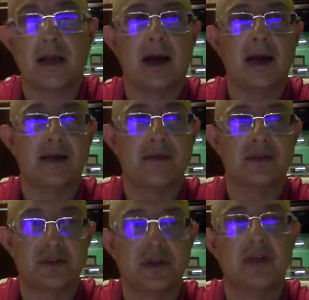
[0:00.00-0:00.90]
we
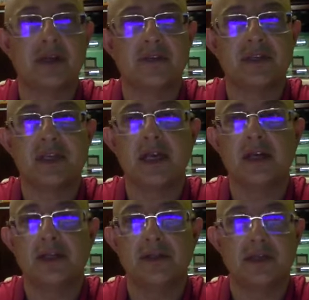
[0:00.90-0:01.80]
start
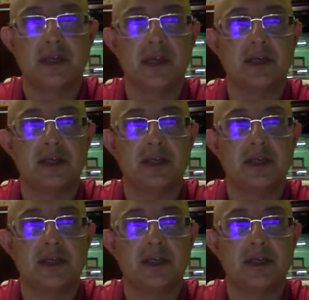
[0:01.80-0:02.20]
investigation. Investigation